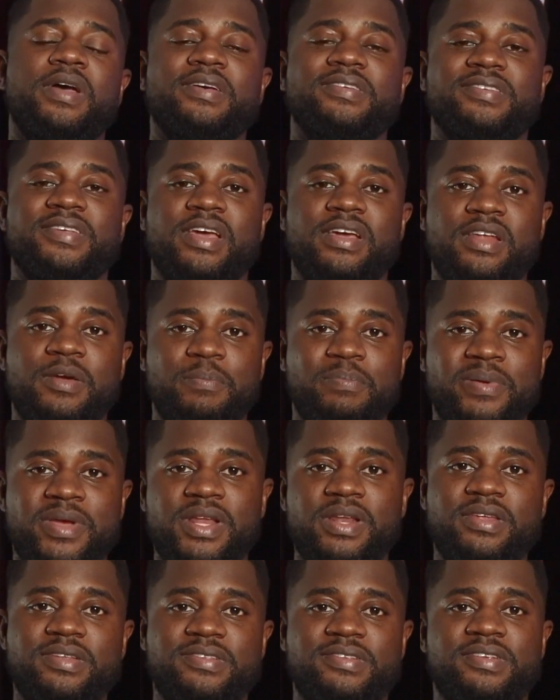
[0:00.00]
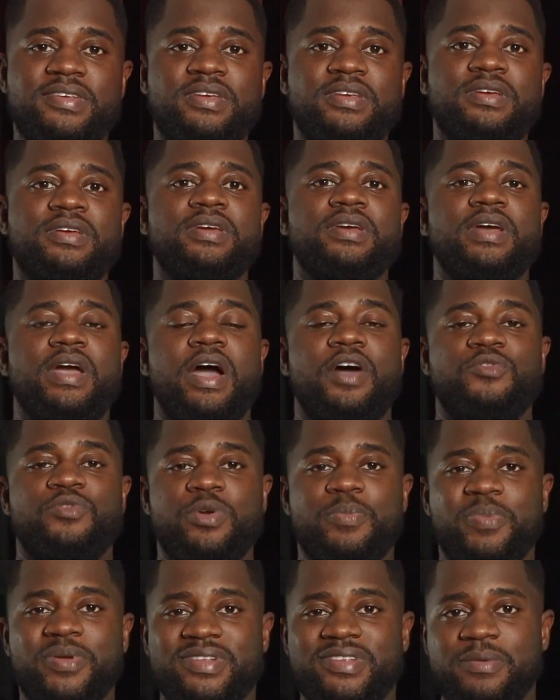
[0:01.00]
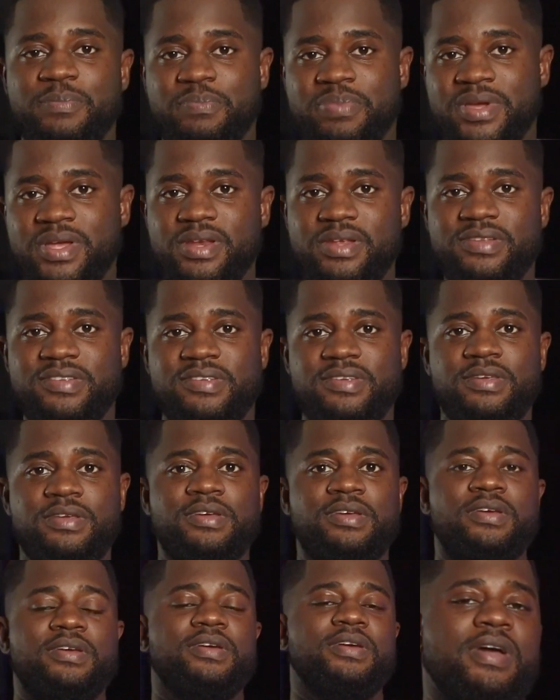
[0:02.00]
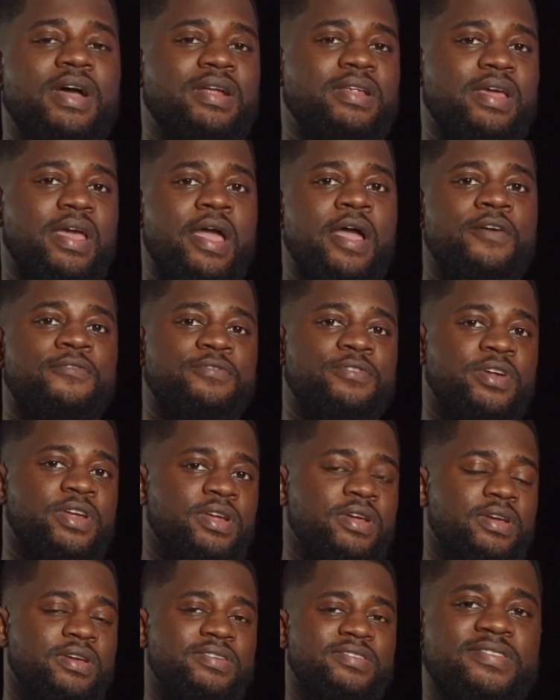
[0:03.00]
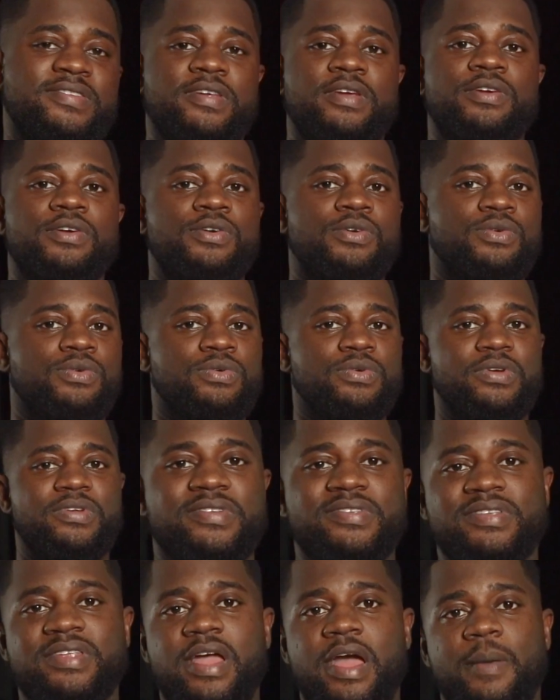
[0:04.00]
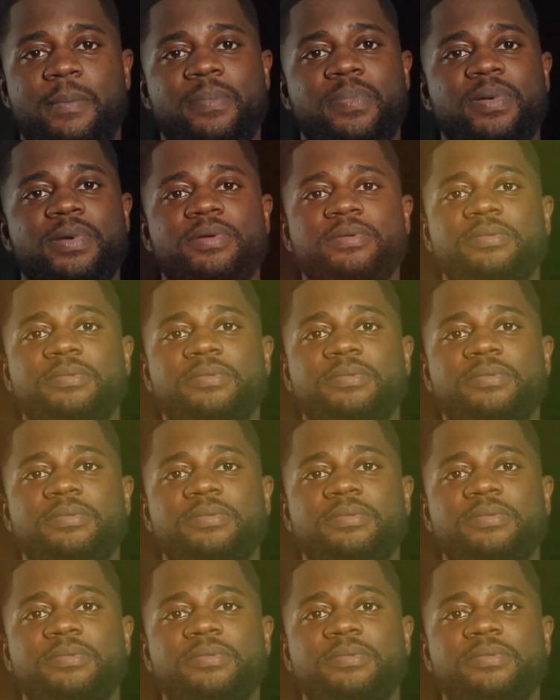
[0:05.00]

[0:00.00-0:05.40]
scalability, and repeatability at every single step.